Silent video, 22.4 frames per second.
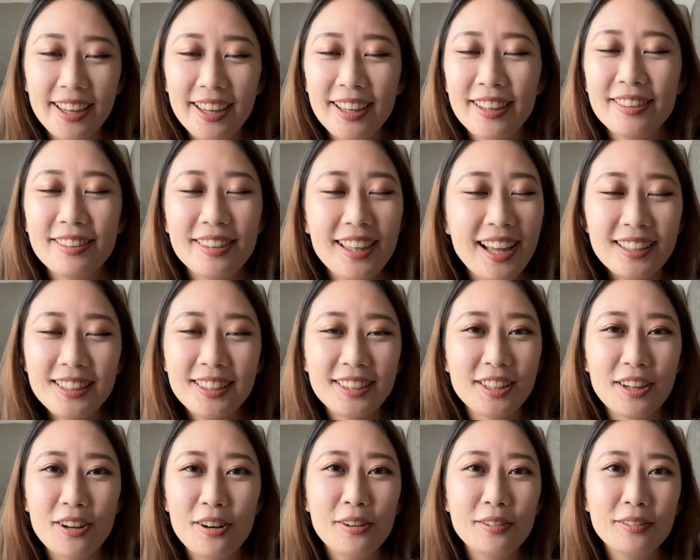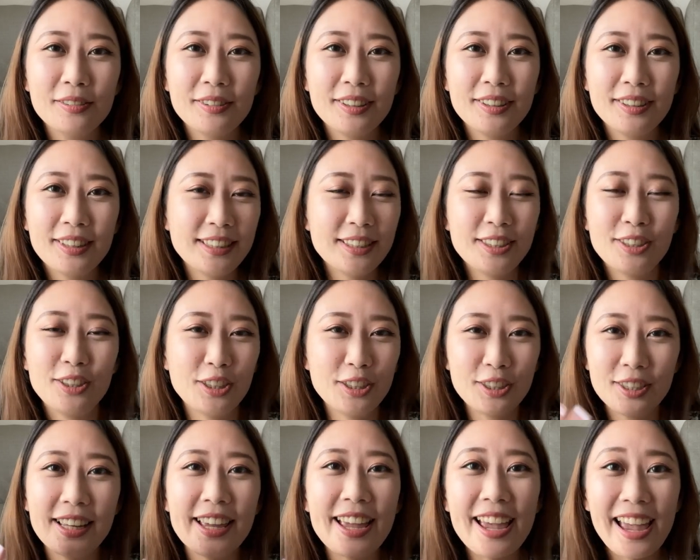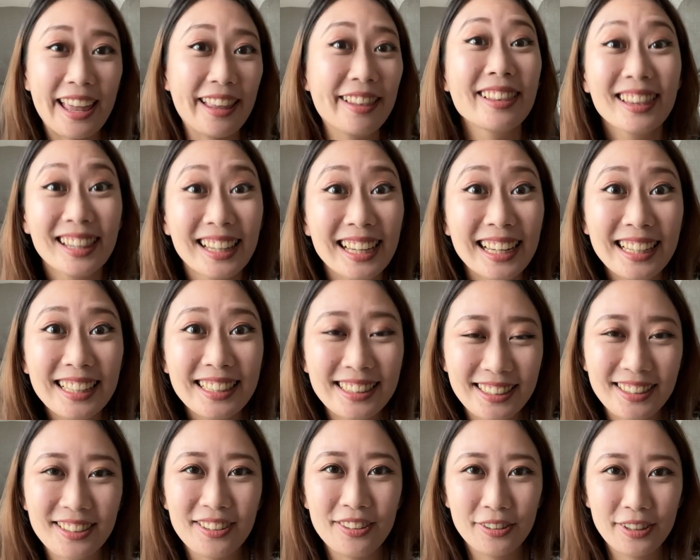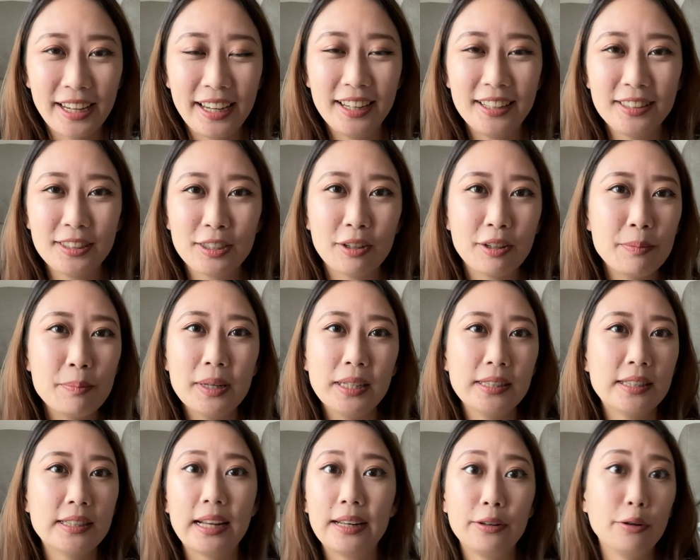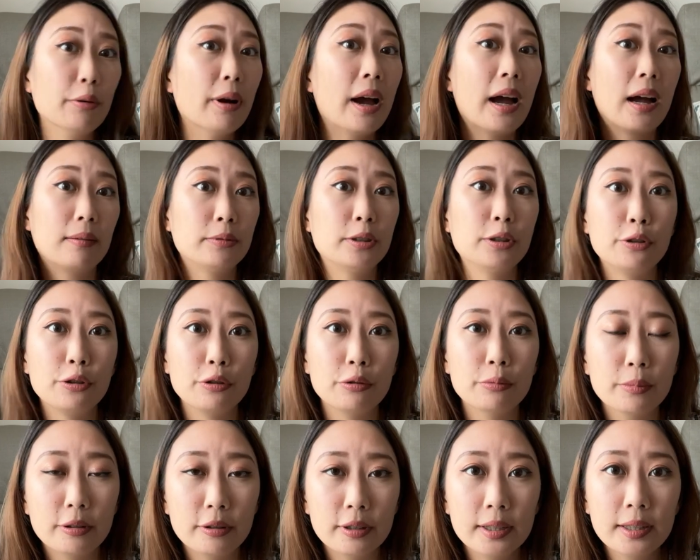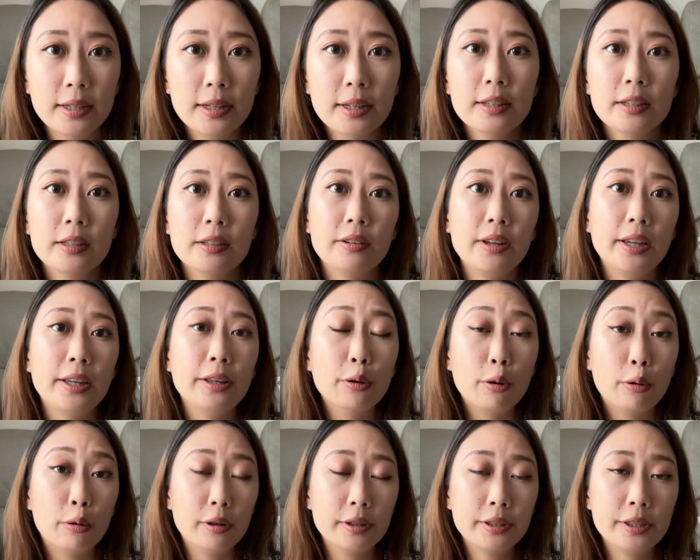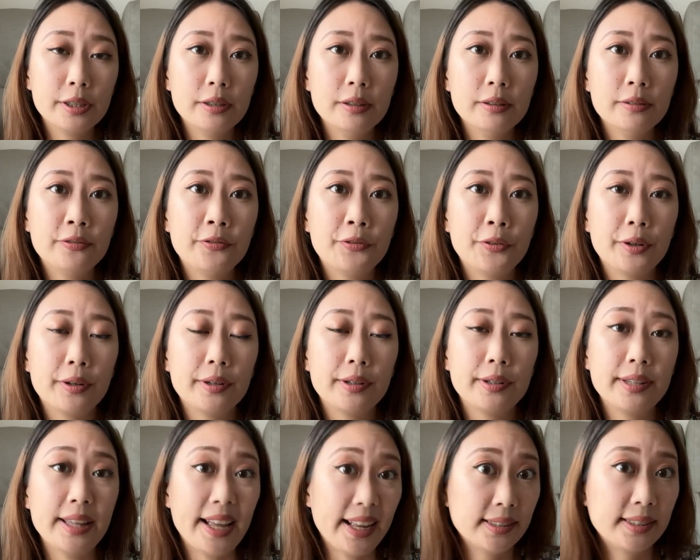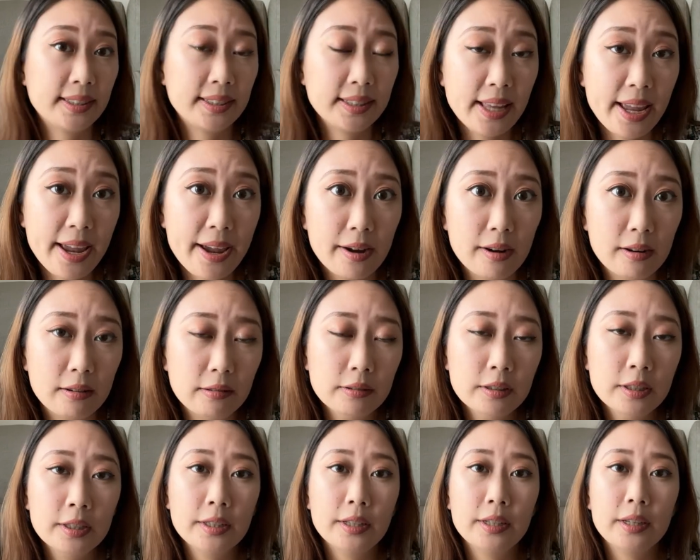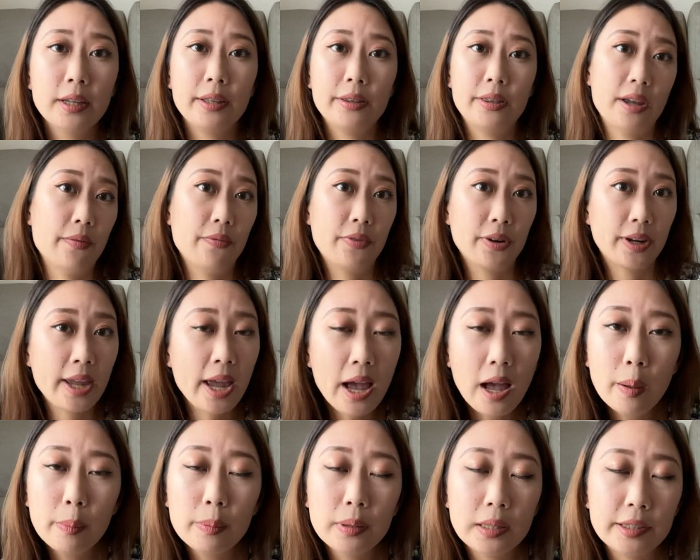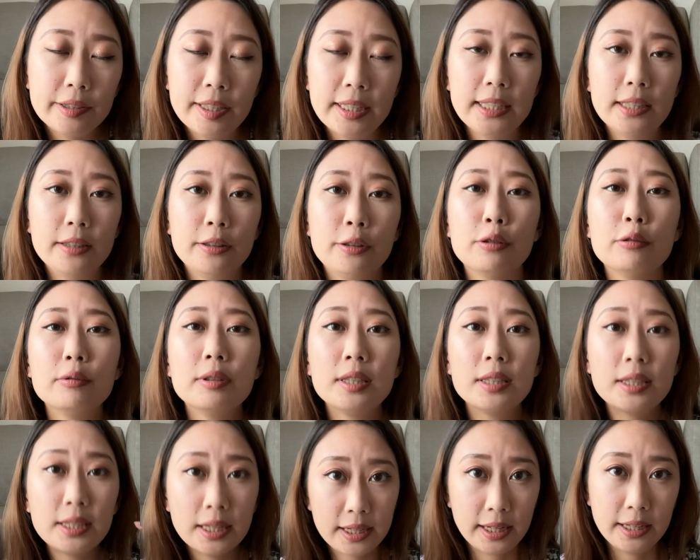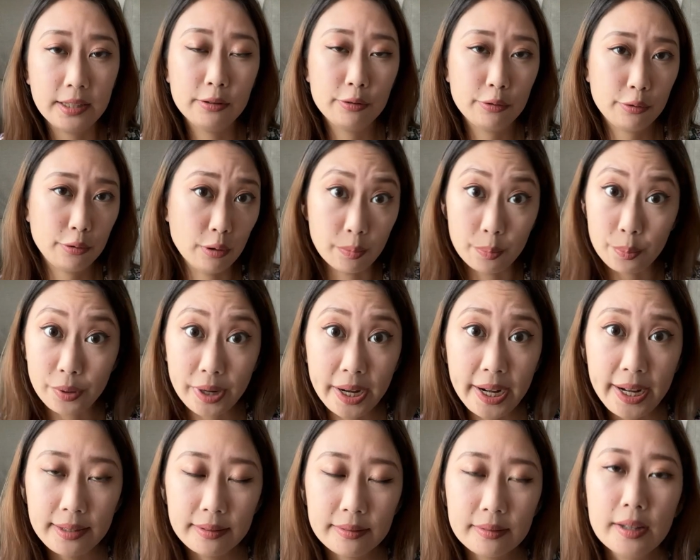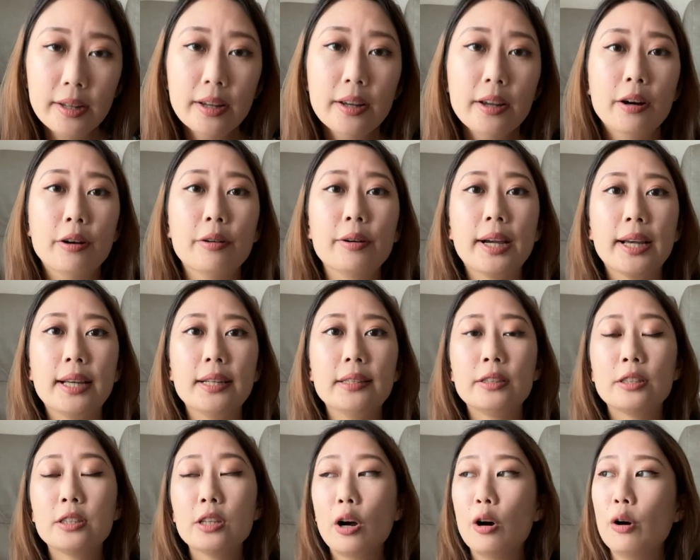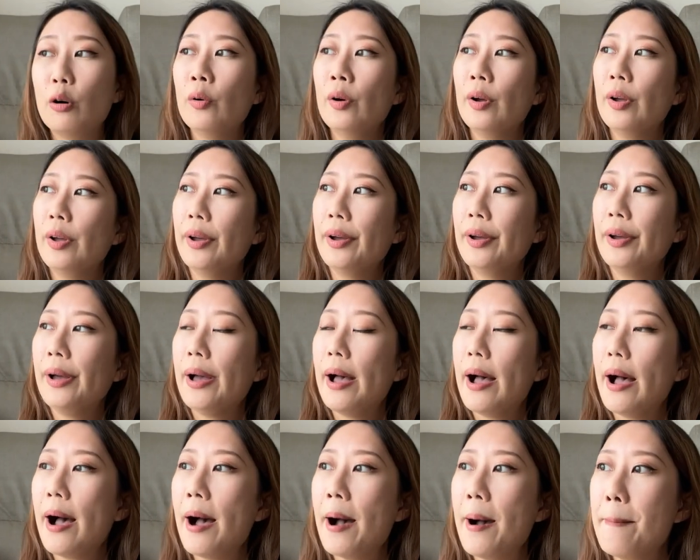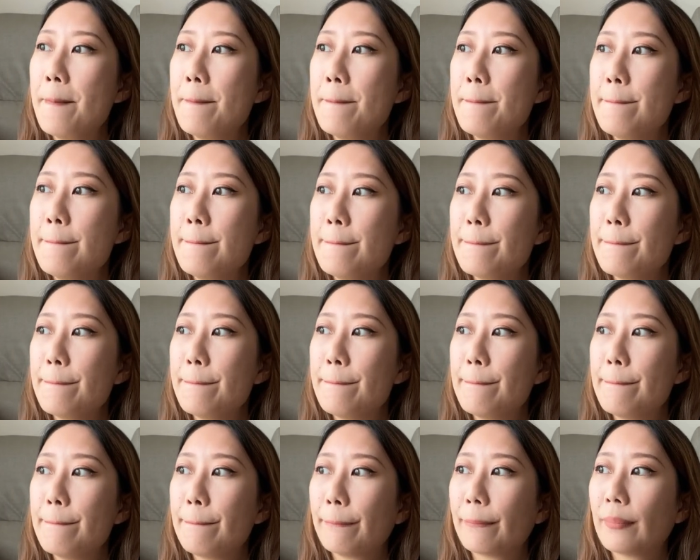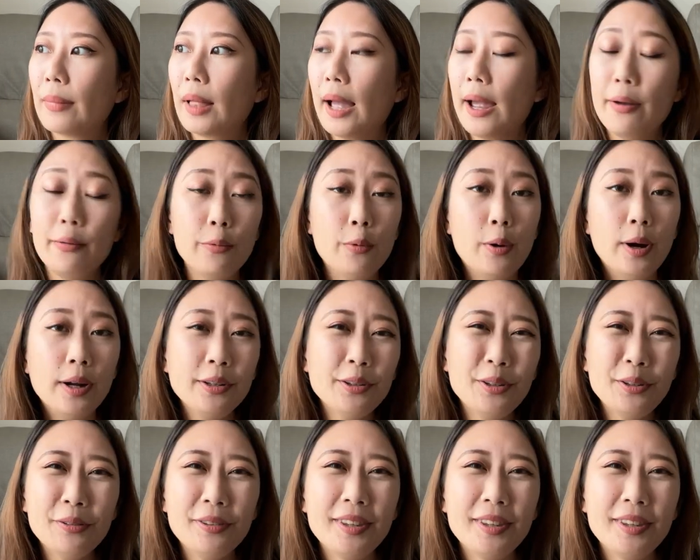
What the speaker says: And that's just at least. Okay, so it means that you have to do more in order for that sound, that vocabulary to stick into your brain. Okay, so I want you